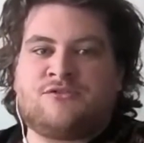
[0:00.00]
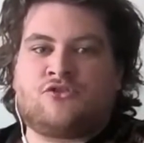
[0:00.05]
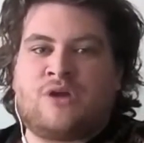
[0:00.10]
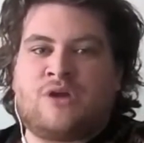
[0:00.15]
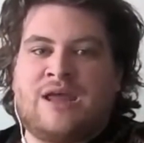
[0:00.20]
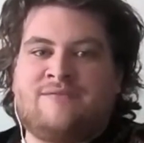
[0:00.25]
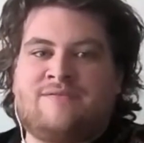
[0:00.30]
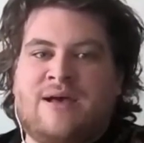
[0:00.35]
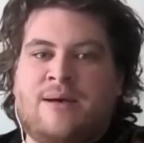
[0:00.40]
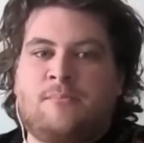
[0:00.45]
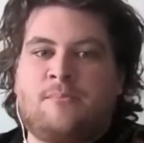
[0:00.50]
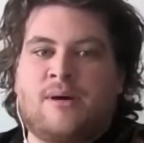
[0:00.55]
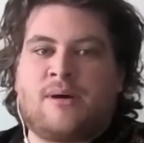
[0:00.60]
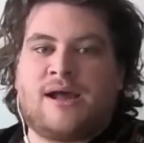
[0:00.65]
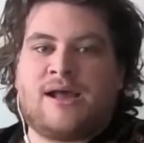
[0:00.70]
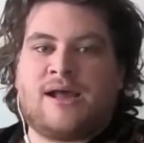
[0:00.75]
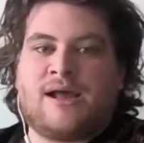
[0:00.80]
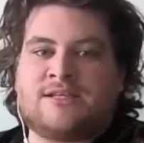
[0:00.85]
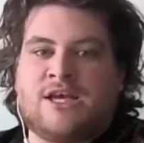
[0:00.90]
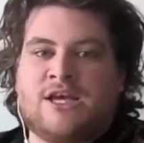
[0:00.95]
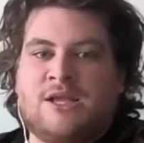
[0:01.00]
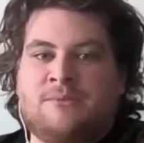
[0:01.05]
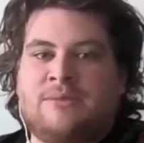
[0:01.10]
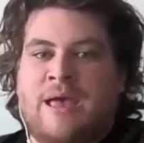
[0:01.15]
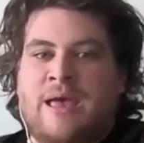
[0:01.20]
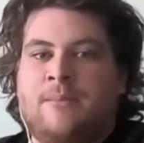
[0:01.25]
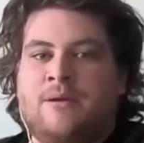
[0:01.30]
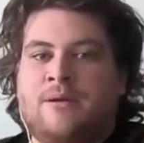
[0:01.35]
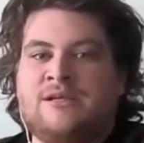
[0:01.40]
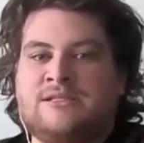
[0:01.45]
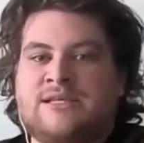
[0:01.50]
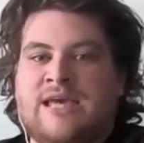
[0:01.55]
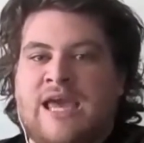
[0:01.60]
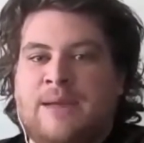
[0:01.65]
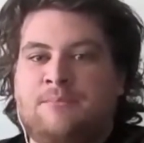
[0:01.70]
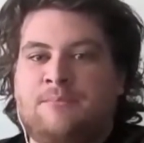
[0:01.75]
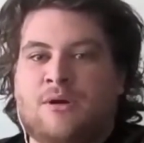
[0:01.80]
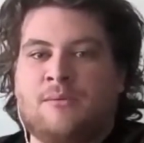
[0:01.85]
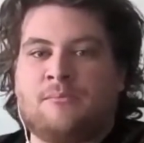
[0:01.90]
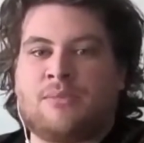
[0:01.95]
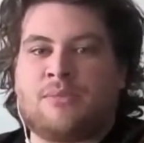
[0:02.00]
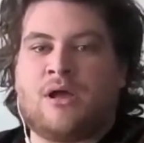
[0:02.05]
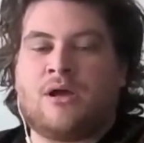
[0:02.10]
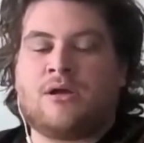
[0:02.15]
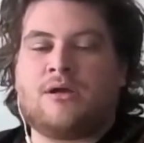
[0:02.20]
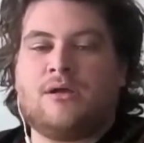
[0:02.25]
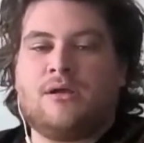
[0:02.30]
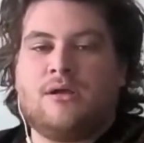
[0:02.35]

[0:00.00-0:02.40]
grey vampires that had peppered his K-Punk blog,